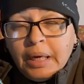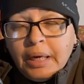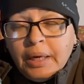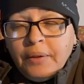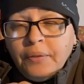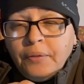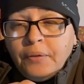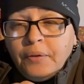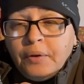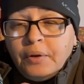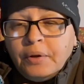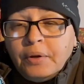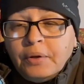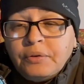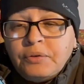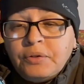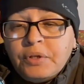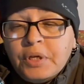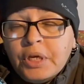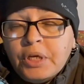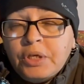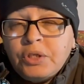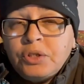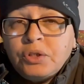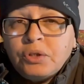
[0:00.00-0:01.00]
the
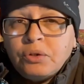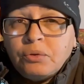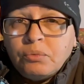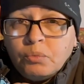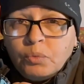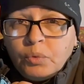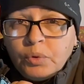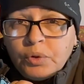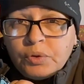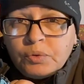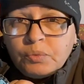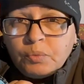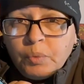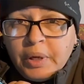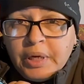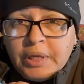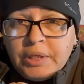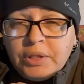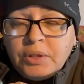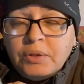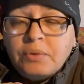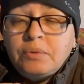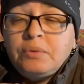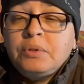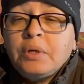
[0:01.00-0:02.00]
tension was way
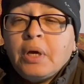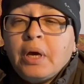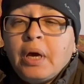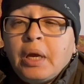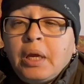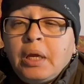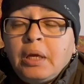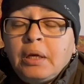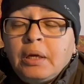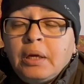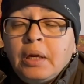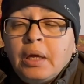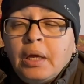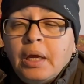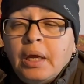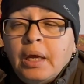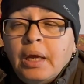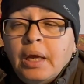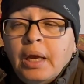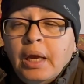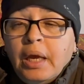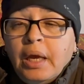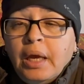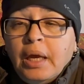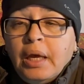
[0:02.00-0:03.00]
too tight,
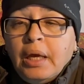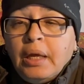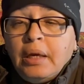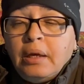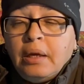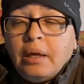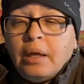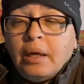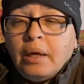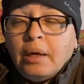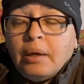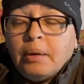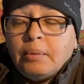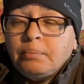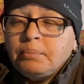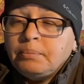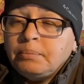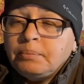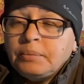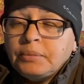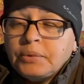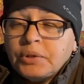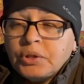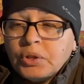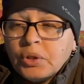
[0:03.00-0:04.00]
and
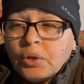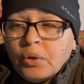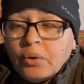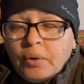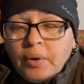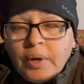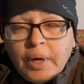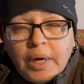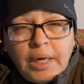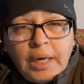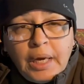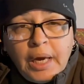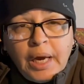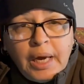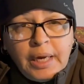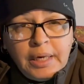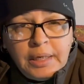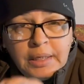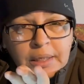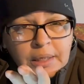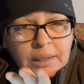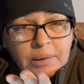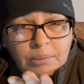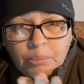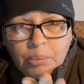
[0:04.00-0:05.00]
so I
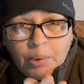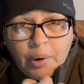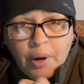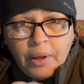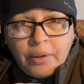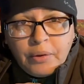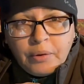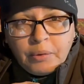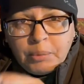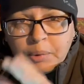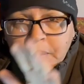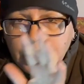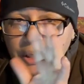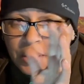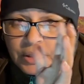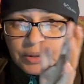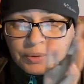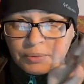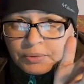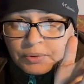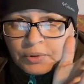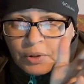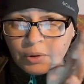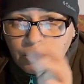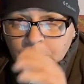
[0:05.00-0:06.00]
didn't bother because it
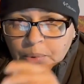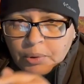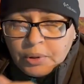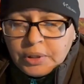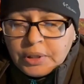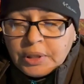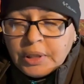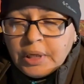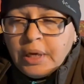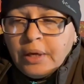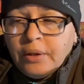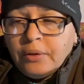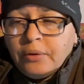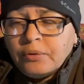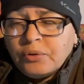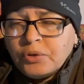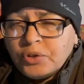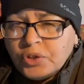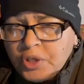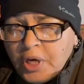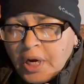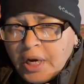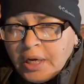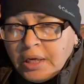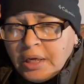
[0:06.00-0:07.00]
was already put together
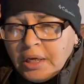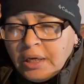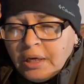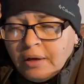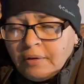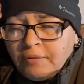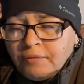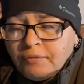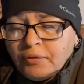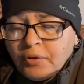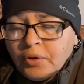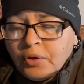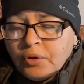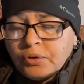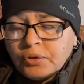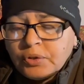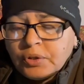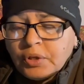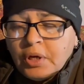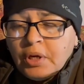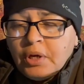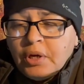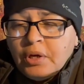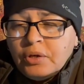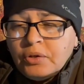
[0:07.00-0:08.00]
checking it first.
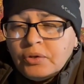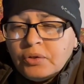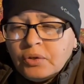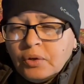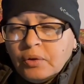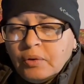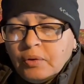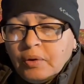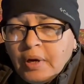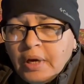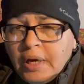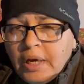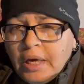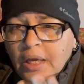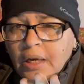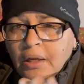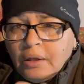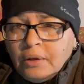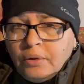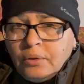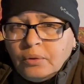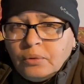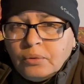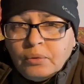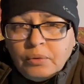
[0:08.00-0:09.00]
So I had a
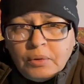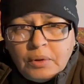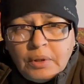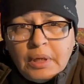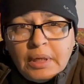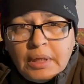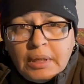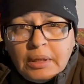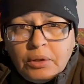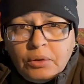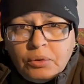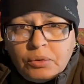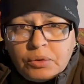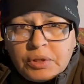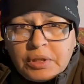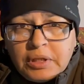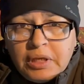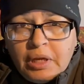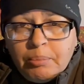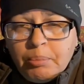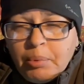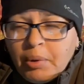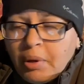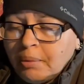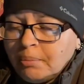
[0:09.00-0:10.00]
little
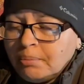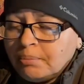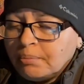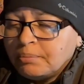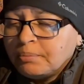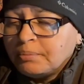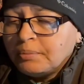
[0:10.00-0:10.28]
slip up.